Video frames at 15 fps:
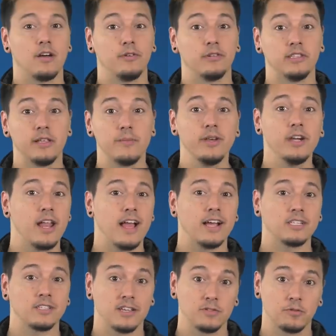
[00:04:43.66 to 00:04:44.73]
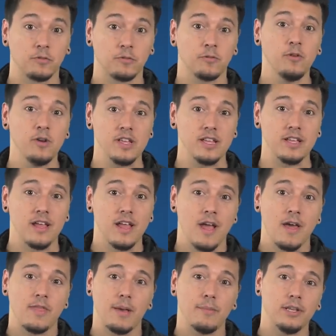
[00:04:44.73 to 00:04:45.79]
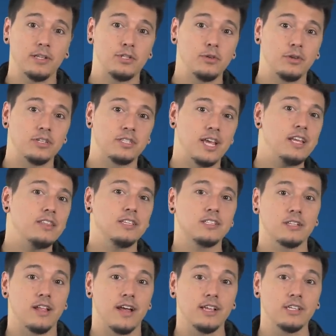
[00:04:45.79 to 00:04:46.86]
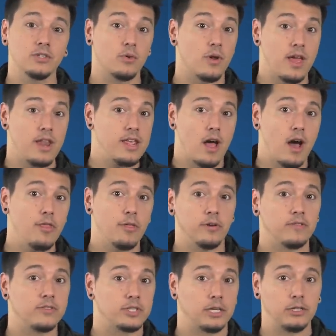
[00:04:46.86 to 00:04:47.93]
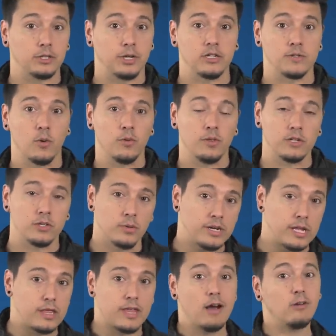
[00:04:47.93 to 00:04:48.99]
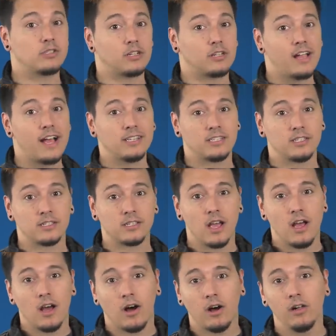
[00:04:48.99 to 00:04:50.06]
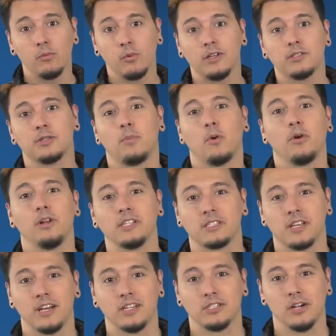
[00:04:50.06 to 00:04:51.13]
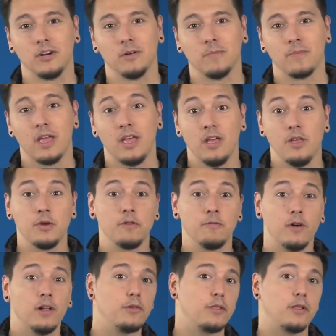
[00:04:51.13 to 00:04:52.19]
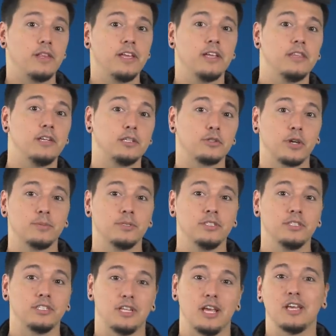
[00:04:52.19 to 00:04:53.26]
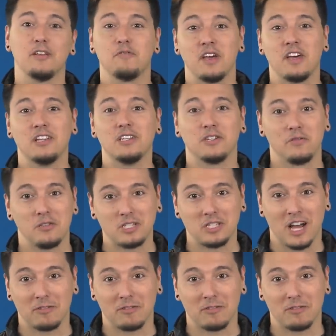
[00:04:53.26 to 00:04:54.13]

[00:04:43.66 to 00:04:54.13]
of unlimited access for free. That means you could take this class or any other of Skillshare's more than than twenty thousand classes, all while supporting SciShow. You can follow the link in the description to take advantage of this